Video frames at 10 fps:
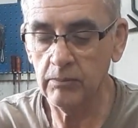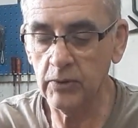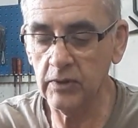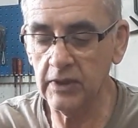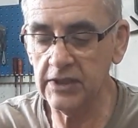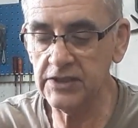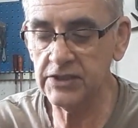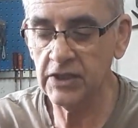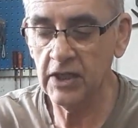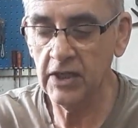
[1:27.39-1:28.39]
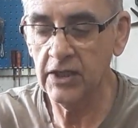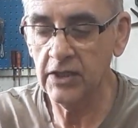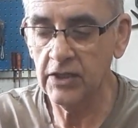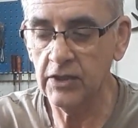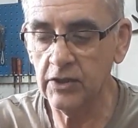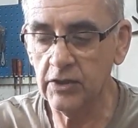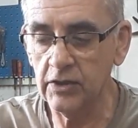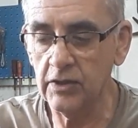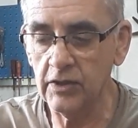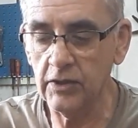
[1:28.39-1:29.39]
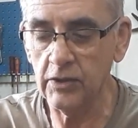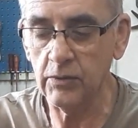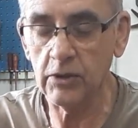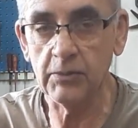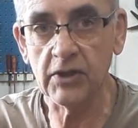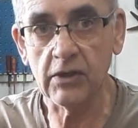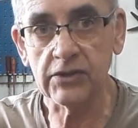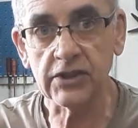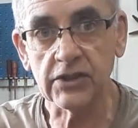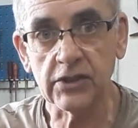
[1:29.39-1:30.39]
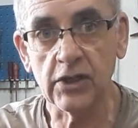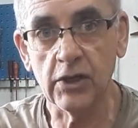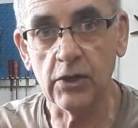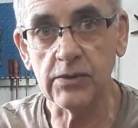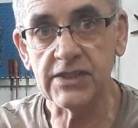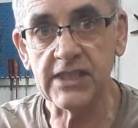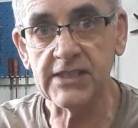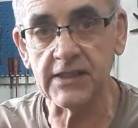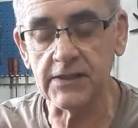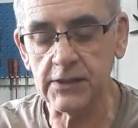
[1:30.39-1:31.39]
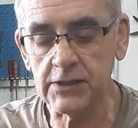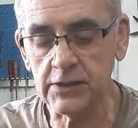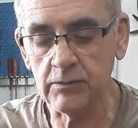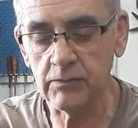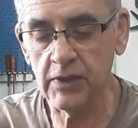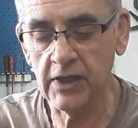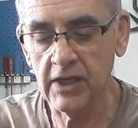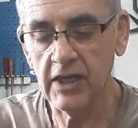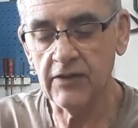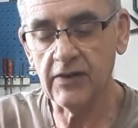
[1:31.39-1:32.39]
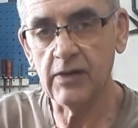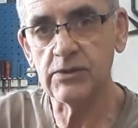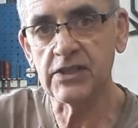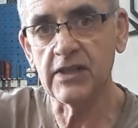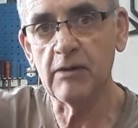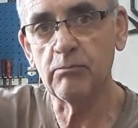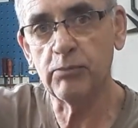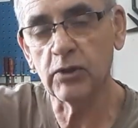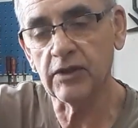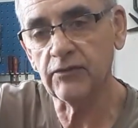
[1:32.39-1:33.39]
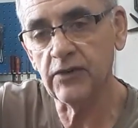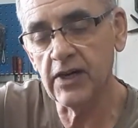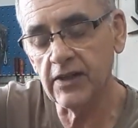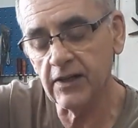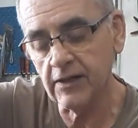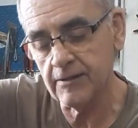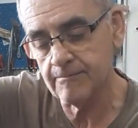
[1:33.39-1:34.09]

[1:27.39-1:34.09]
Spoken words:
pull this, you come across a resistance. If I was to then pull it further,